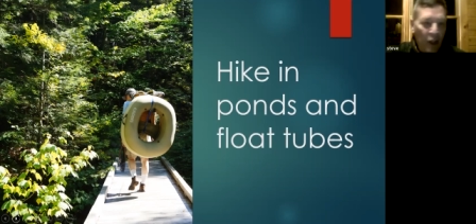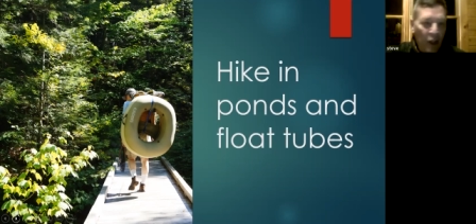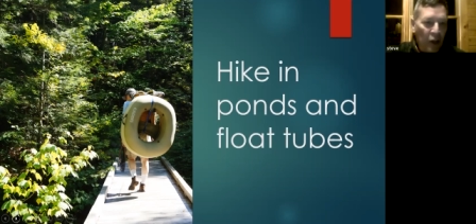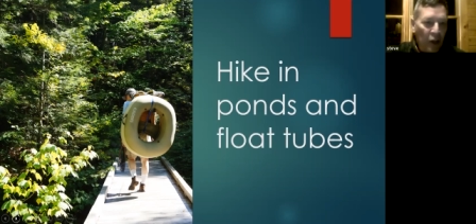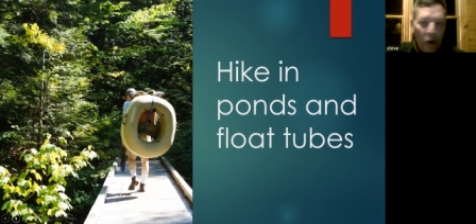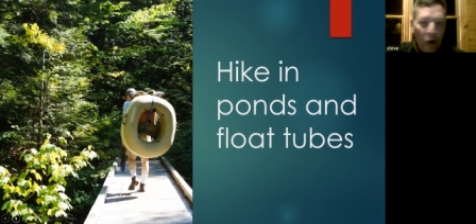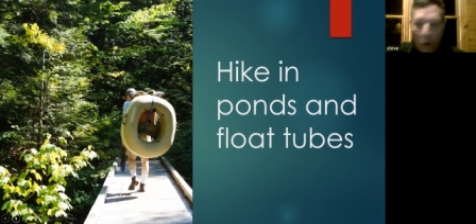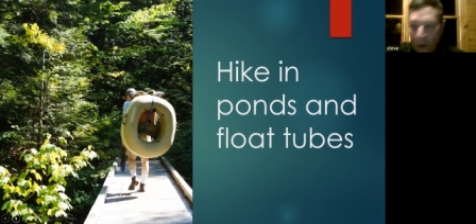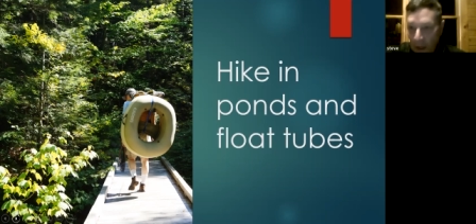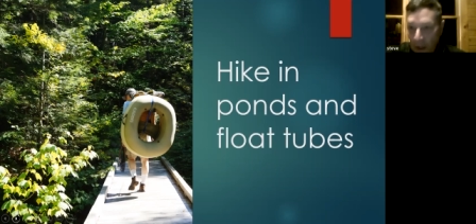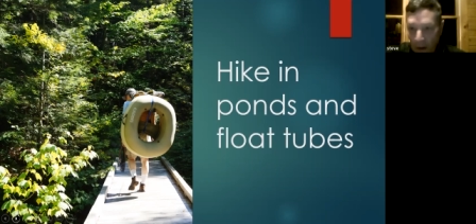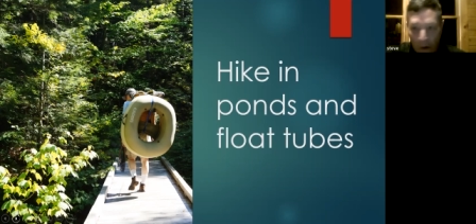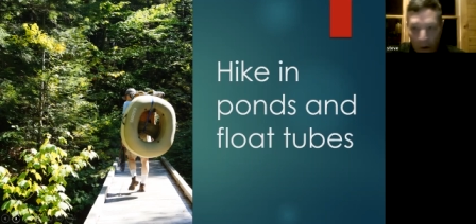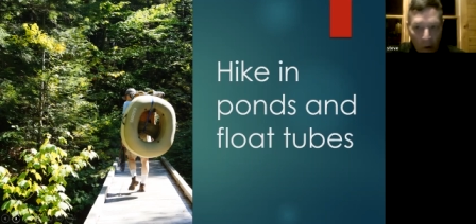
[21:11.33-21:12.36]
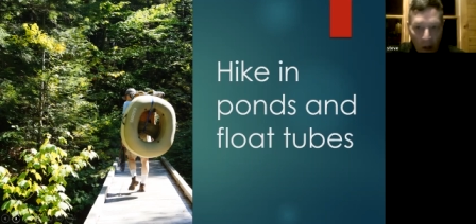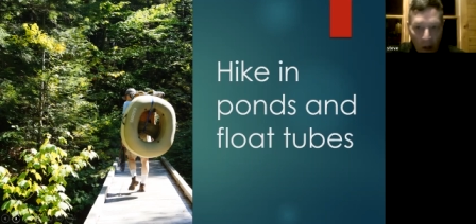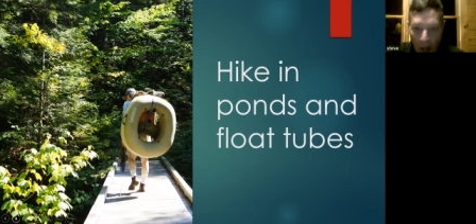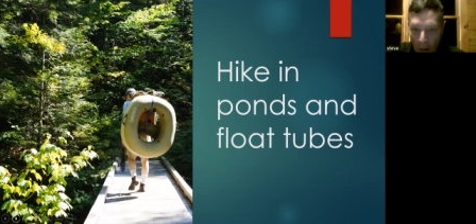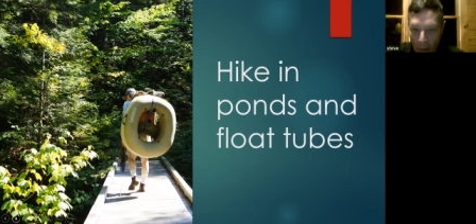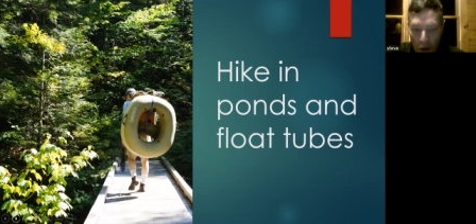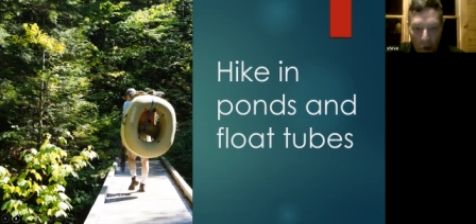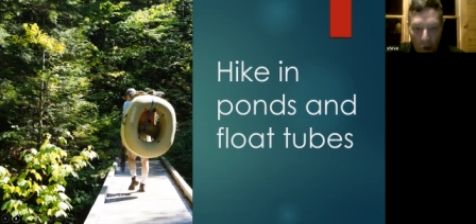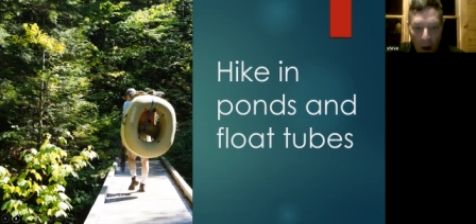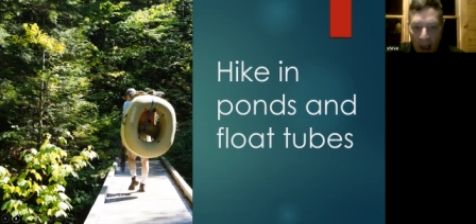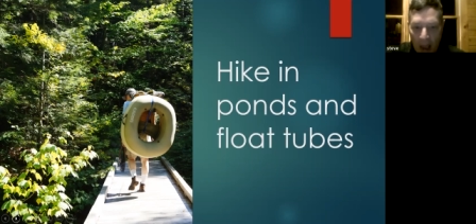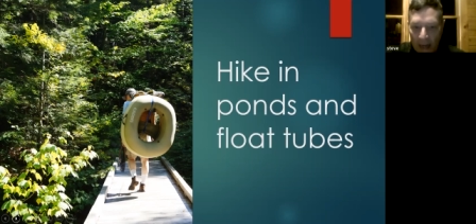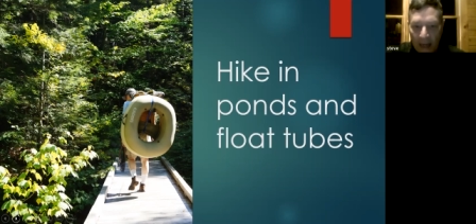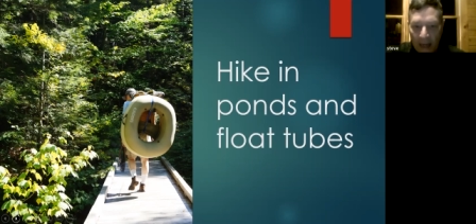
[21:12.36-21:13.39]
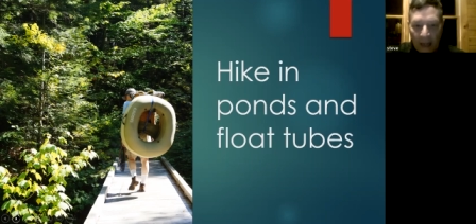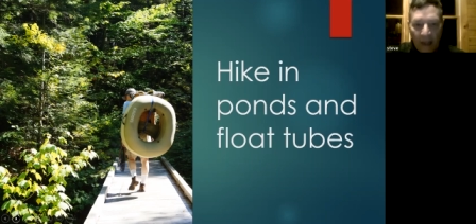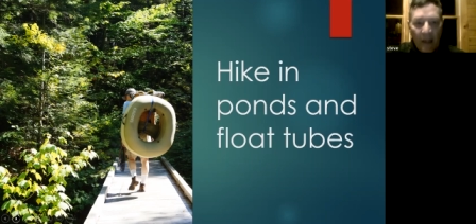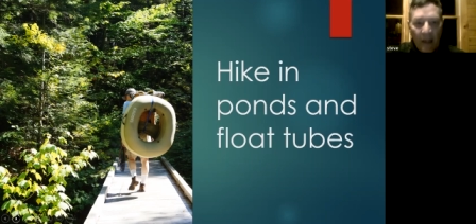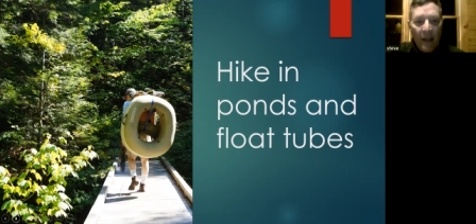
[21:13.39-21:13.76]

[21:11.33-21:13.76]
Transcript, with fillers: You don't need to do a lot of bushwhacking